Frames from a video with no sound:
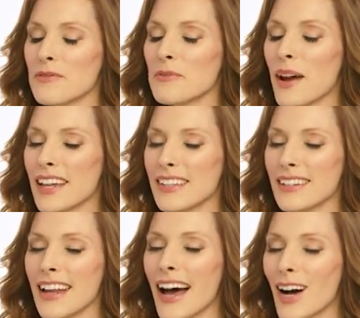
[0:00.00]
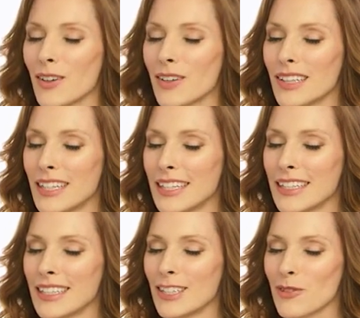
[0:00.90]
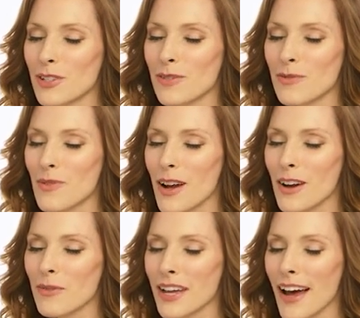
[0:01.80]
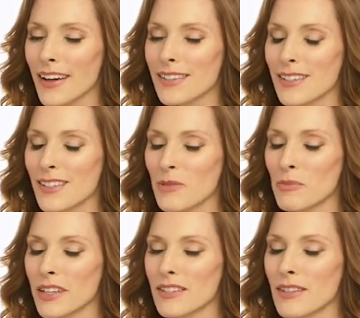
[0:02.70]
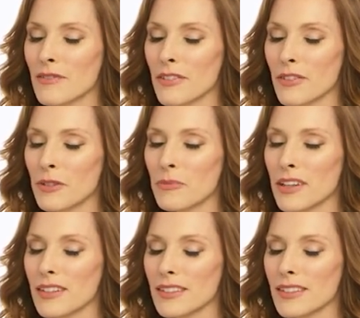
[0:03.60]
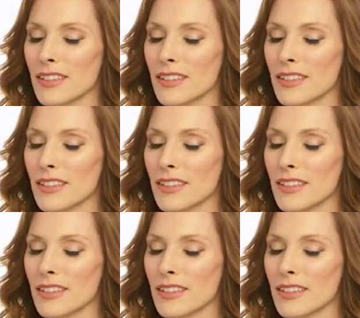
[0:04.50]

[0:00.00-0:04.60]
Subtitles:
right now, which is where we access our bliss and fulfillment.